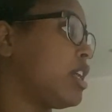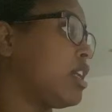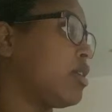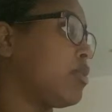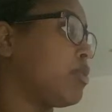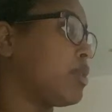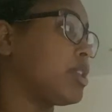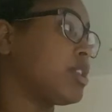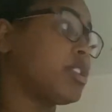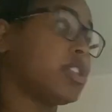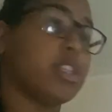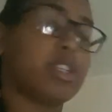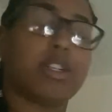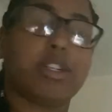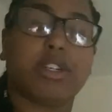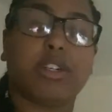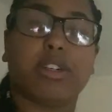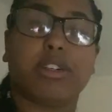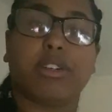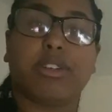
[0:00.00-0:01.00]
we're
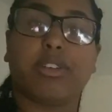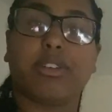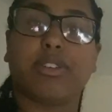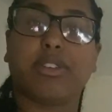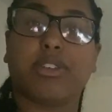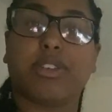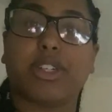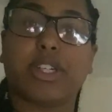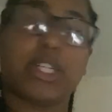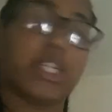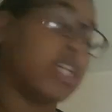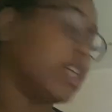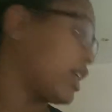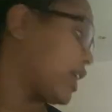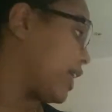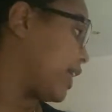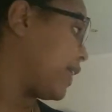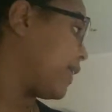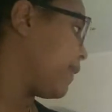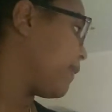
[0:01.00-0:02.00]
still
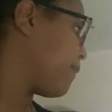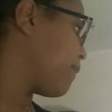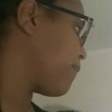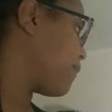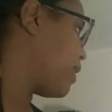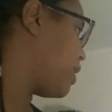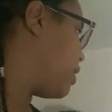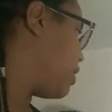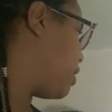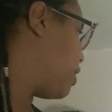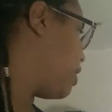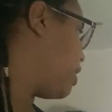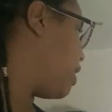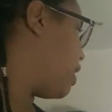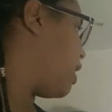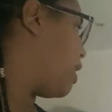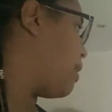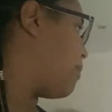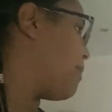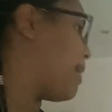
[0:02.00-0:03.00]
cooking.
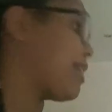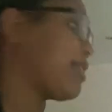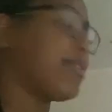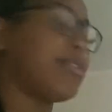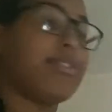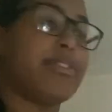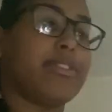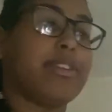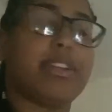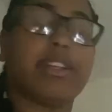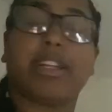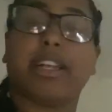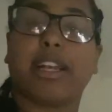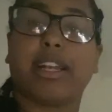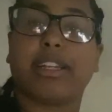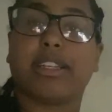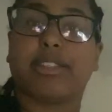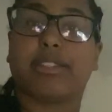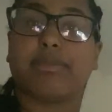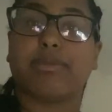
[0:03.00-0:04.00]
I don't know,
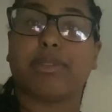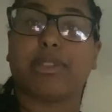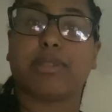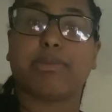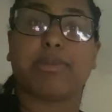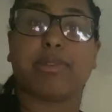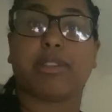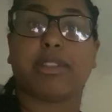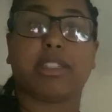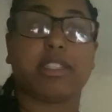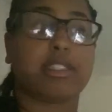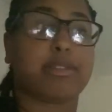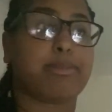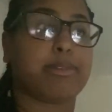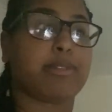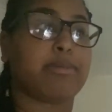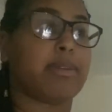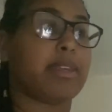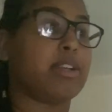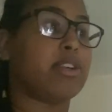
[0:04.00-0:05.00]
guys, this is
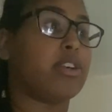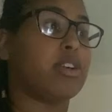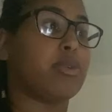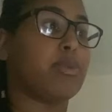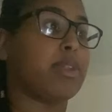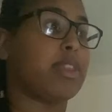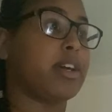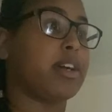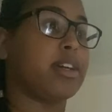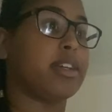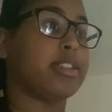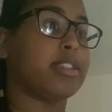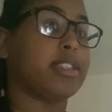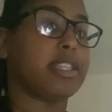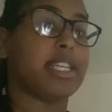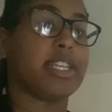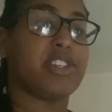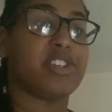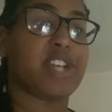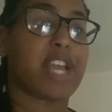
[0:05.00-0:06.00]
supposed to be cook with us
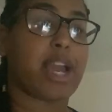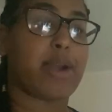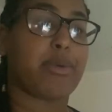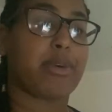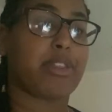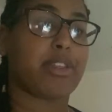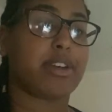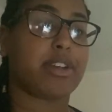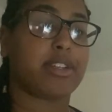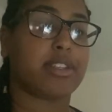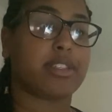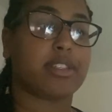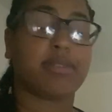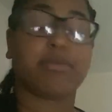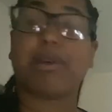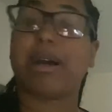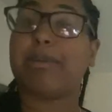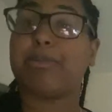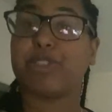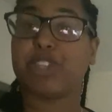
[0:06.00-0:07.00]
and chat with us,
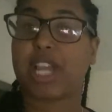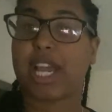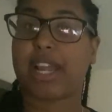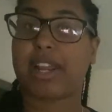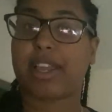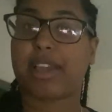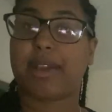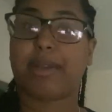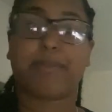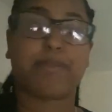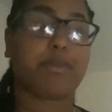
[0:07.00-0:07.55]
but I'm chatting.